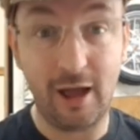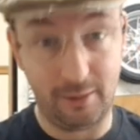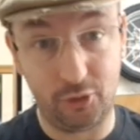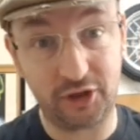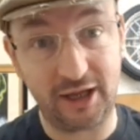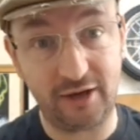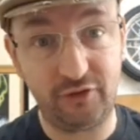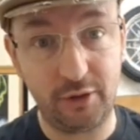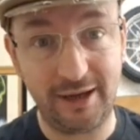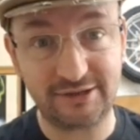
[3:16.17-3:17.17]
Might get a
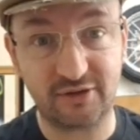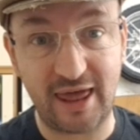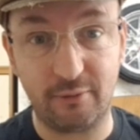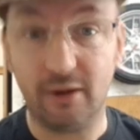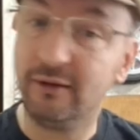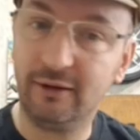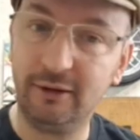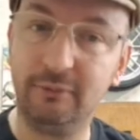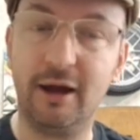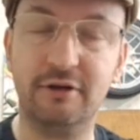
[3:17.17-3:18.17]
few hits for that one,
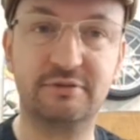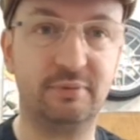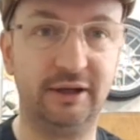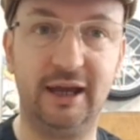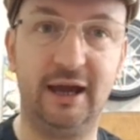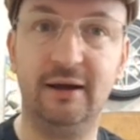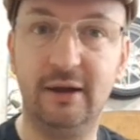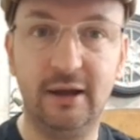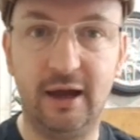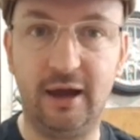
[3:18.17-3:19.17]
who knows, but yeah.
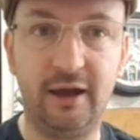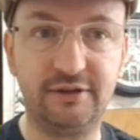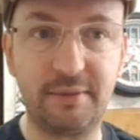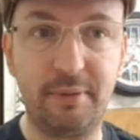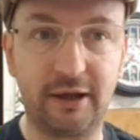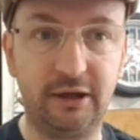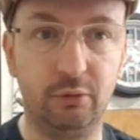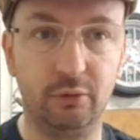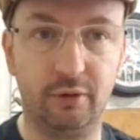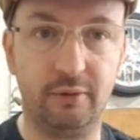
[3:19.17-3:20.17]
Jetpack,
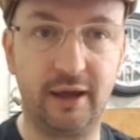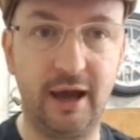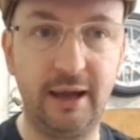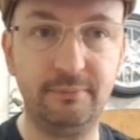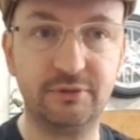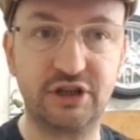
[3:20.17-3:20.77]
you all know the game.